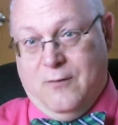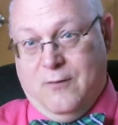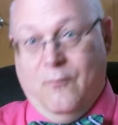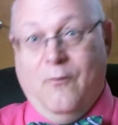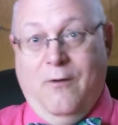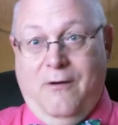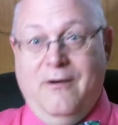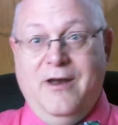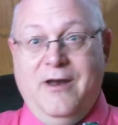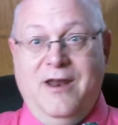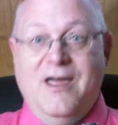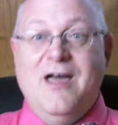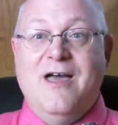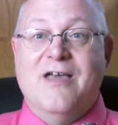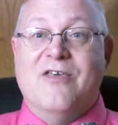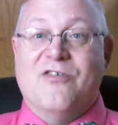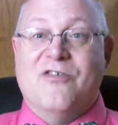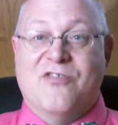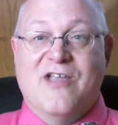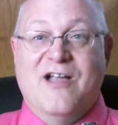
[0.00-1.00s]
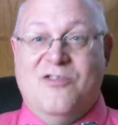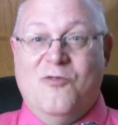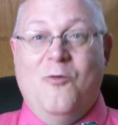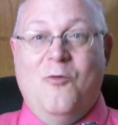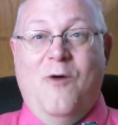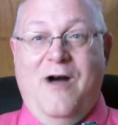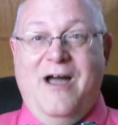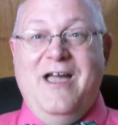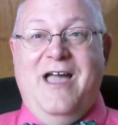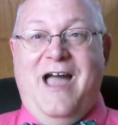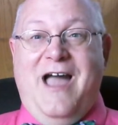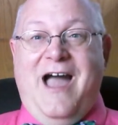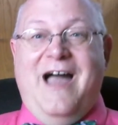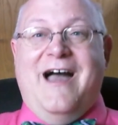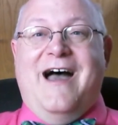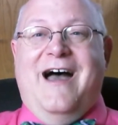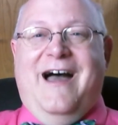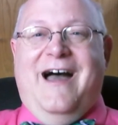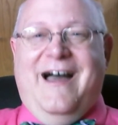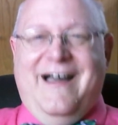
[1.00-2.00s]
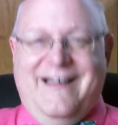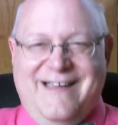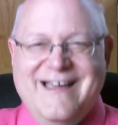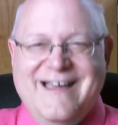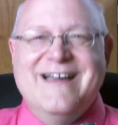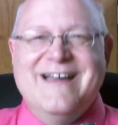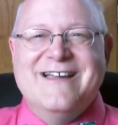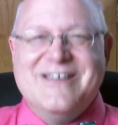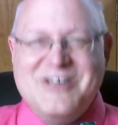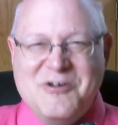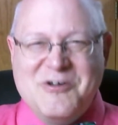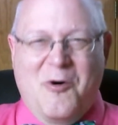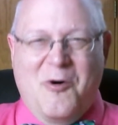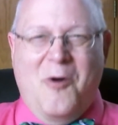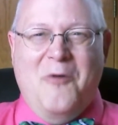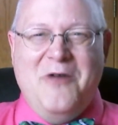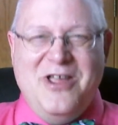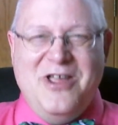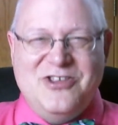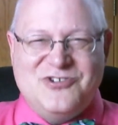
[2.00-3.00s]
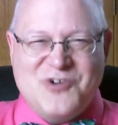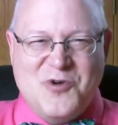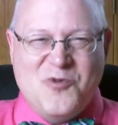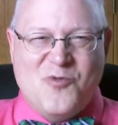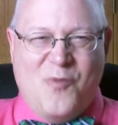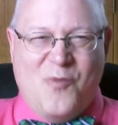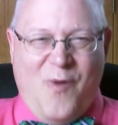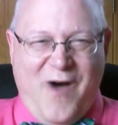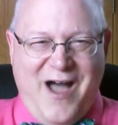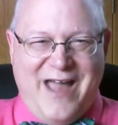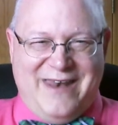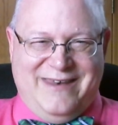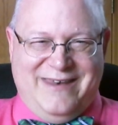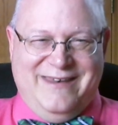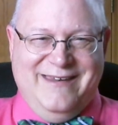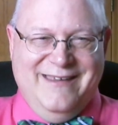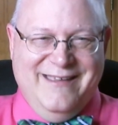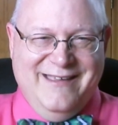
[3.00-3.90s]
Well, it is. That's why you only choose one.